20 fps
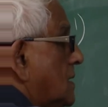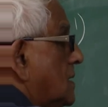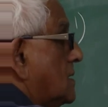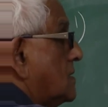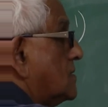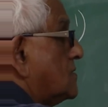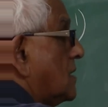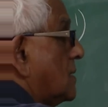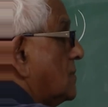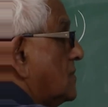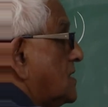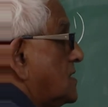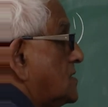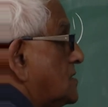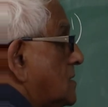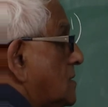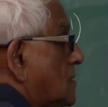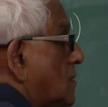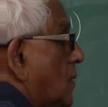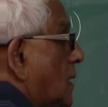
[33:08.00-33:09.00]

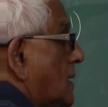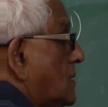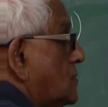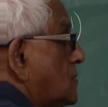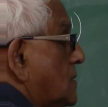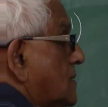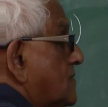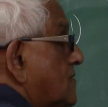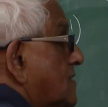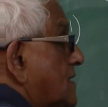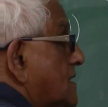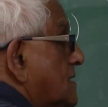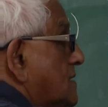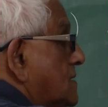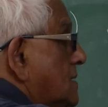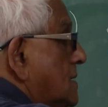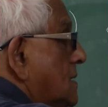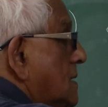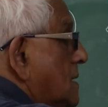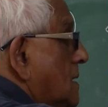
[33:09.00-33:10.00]
summation 1 to
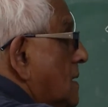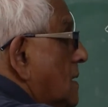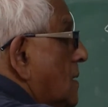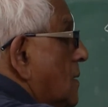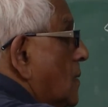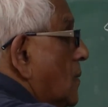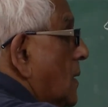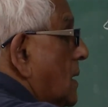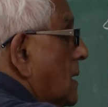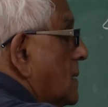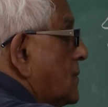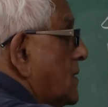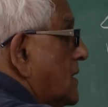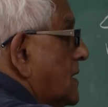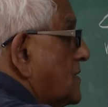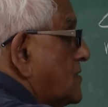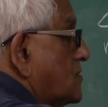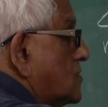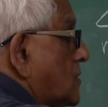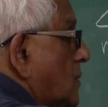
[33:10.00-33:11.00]
infinity 1 upon
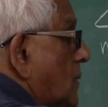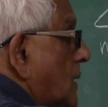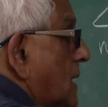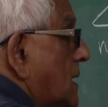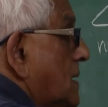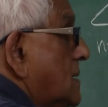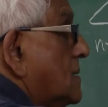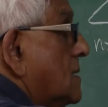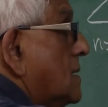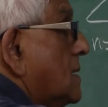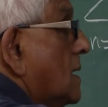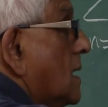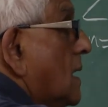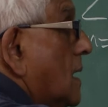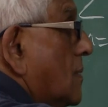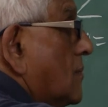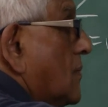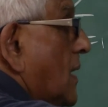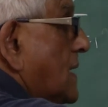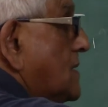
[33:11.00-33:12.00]
n squared
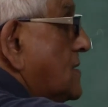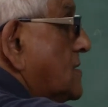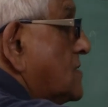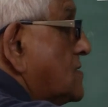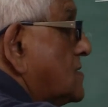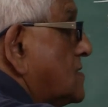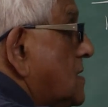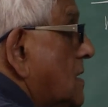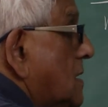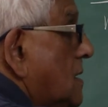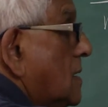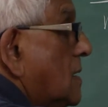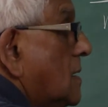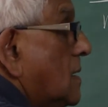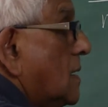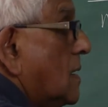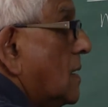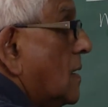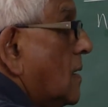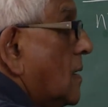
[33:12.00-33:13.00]
minus
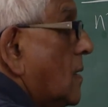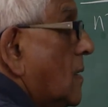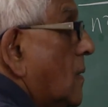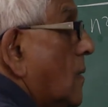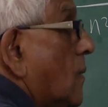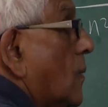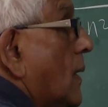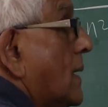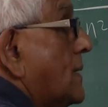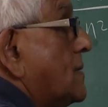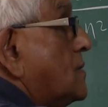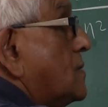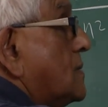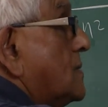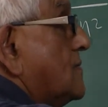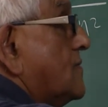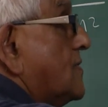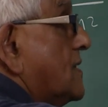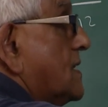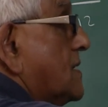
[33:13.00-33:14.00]
1 to
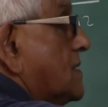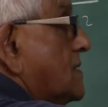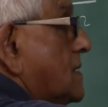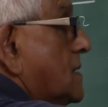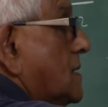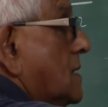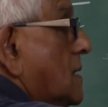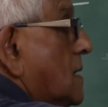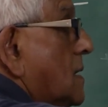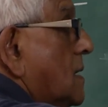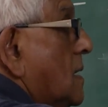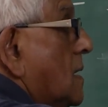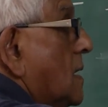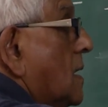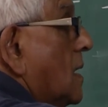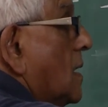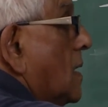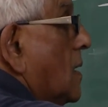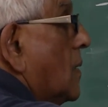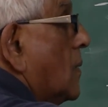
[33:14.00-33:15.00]
infinity
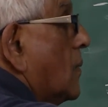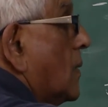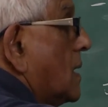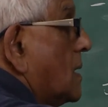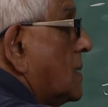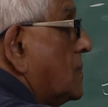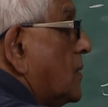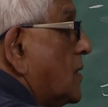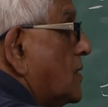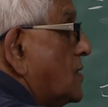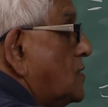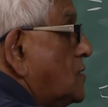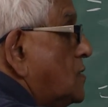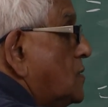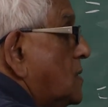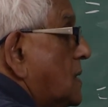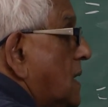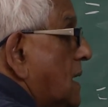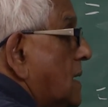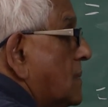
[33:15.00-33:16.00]
1 upon
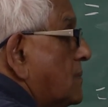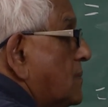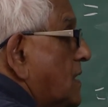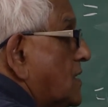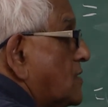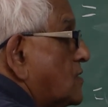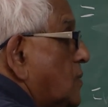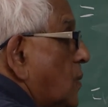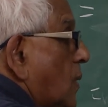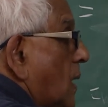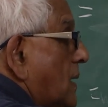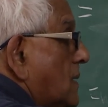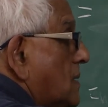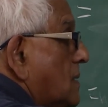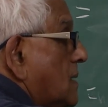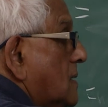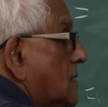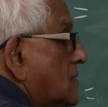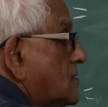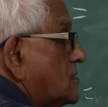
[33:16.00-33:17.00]
2k plus 1
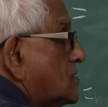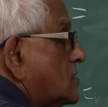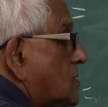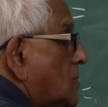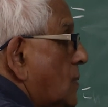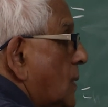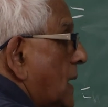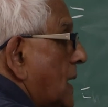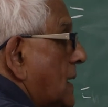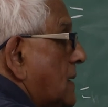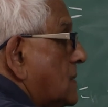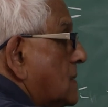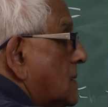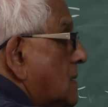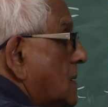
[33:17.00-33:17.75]
squared.